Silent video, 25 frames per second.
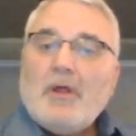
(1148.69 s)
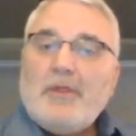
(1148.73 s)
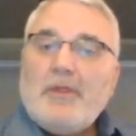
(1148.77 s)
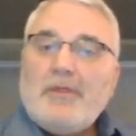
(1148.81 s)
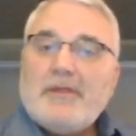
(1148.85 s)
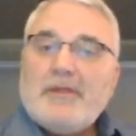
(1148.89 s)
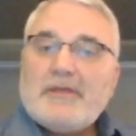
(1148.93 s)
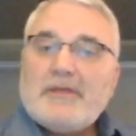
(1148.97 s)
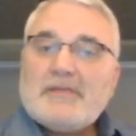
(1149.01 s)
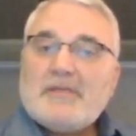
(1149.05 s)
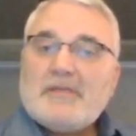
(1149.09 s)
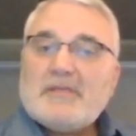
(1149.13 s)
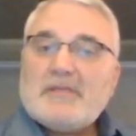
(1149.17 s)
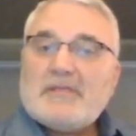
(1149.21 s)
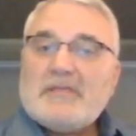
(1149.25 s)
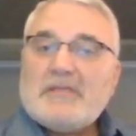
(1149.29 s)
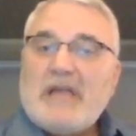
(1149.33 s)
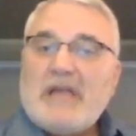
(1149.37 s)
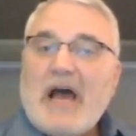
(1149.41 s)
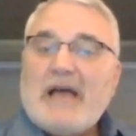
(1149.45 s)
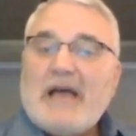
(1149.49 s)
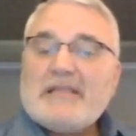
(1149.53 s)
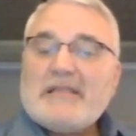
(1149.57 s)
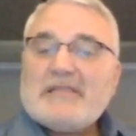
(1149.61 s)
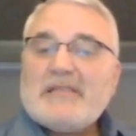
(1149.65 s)
This is
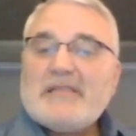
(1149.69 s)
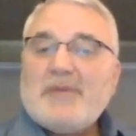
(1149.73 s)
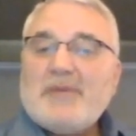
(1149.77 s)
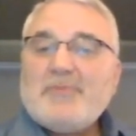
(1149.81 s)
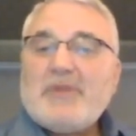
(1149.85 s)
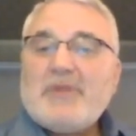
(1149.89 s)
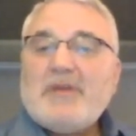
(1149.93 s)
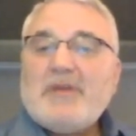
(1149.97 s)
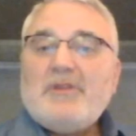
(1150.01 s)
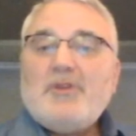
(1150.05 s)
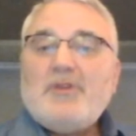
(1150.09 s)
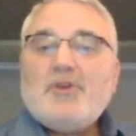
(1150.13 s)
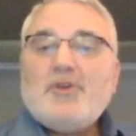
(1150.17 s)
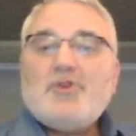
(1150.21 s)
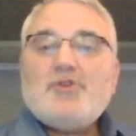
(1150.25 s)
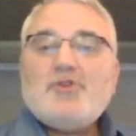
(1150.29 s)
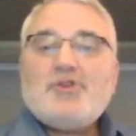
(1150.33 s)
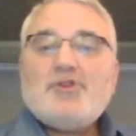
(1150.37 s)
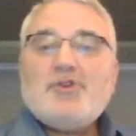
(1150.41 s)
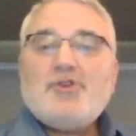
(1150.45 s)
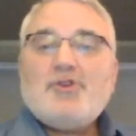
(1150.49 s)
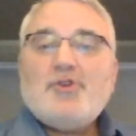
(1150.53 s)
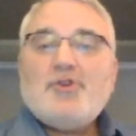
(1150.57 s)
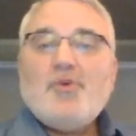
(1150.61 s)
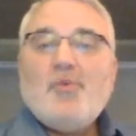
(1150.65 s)
not something that you
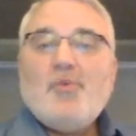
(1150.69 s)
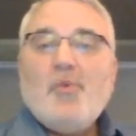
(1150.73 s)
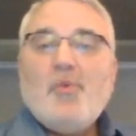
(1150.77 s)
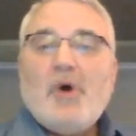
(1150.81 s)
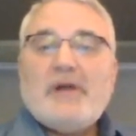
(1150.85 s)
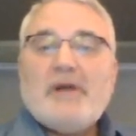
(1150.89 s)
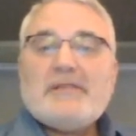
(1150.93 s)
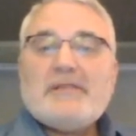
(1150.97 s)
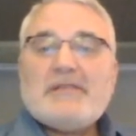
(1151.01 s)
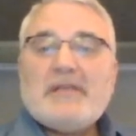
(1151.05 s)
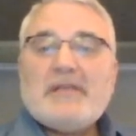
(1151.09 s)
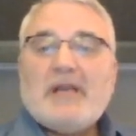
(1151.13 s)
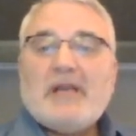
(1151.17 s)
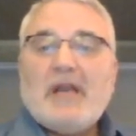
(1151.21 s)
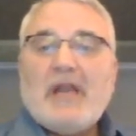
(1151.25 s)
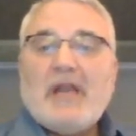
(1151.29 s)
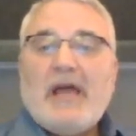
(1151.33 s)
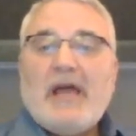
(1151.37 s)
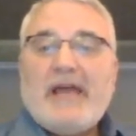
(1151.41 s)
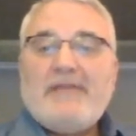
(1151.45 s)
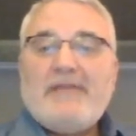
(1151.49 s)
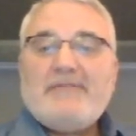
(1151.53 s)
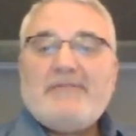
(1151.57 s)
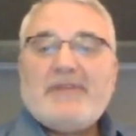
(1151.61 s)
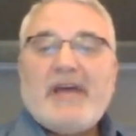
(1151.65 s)
should do once in a
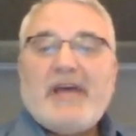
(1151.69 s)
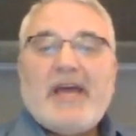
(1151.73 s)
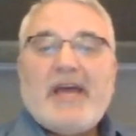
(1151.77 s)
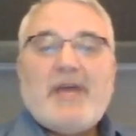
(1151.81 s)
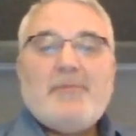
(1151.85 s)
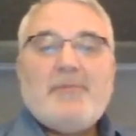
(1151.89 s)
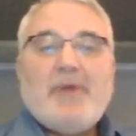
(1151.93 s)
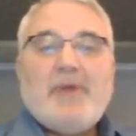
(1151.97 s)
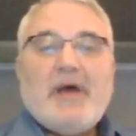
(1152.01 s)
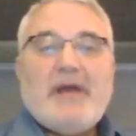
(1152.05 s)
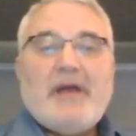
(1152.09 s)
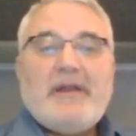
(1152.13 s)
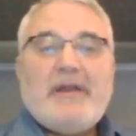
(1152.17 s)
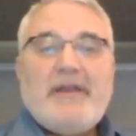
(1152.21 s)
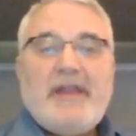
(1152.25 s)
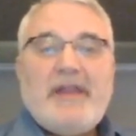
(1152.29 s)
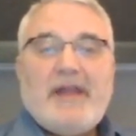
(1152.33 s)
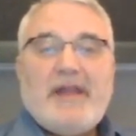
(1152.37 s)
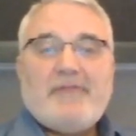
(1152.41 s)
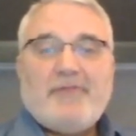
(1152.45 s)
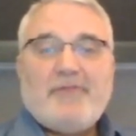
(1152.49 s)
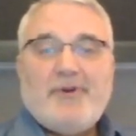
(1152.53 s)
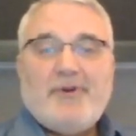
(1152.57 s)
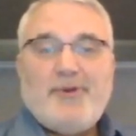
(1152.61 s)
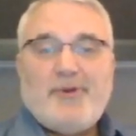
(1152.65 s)
lifetime and
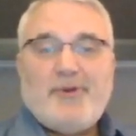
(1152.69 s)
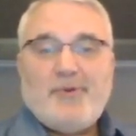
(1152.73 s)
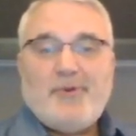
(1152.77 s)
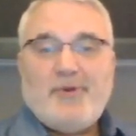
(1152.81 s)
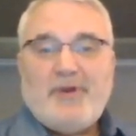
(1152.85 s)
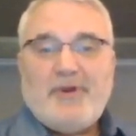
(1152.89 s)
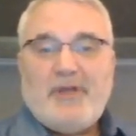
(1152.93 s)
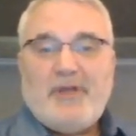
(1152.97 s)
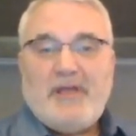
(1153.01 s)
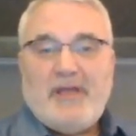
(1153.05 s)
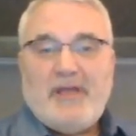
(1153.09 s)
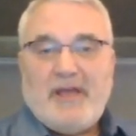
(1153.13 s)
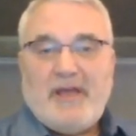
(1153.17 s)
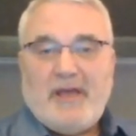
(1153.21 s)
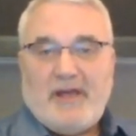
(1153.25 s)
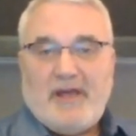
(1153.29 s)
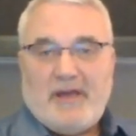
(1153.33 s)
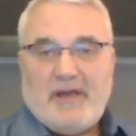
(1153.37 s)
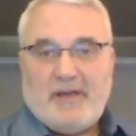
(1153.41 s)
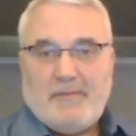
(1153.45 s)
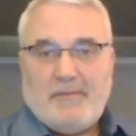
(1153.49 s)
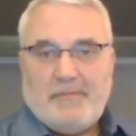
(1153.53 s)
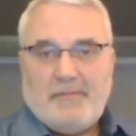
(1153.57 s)
never do it again.